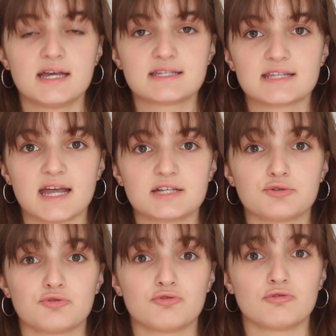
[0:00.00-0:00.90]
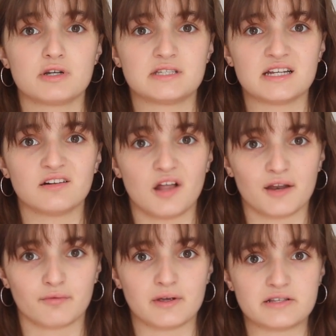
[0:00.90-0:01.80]
site who did a lot
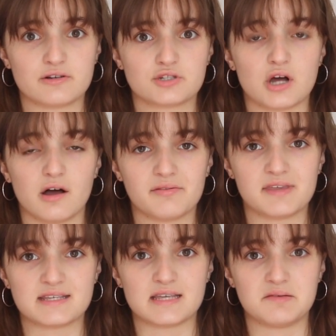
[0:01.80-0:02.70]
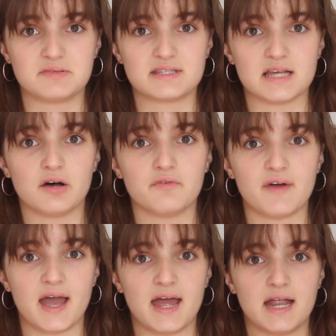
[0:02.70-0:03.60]
of research on this
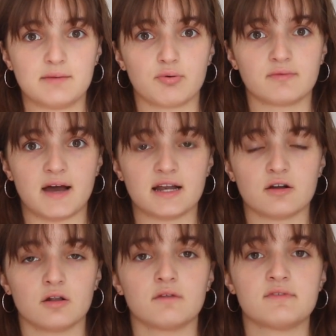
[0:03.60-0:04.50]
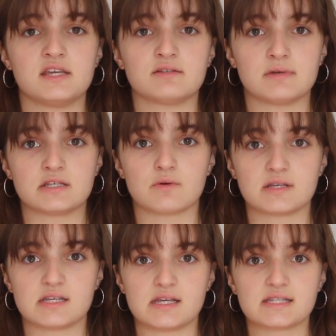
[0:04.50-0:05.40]
himself and provided all of these
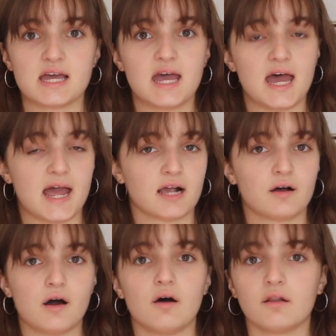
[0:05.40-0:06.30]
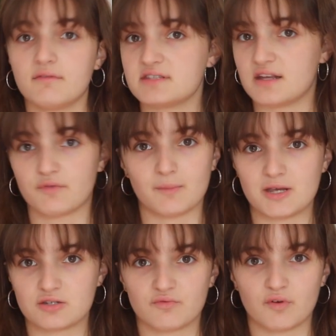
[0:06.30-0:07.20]
resources. I got all of this
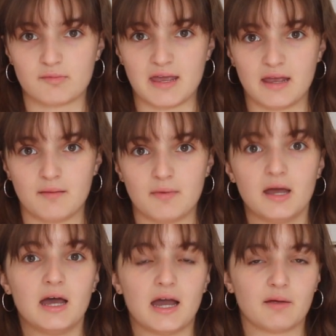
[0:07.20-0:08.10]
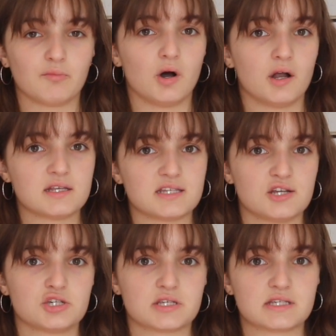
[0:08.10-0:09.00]
information from him. I'm honestly
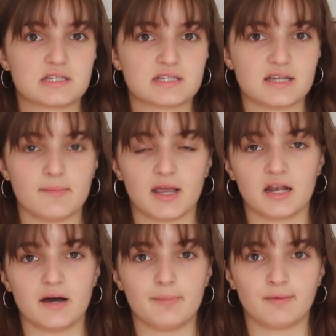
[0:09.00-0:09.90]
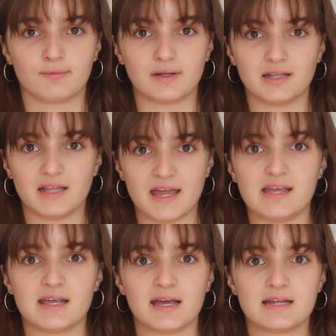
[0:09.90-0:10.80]
just summing it up and
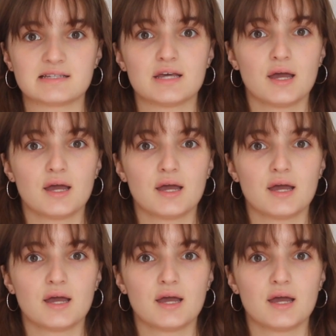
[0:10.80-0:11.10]
relaying it.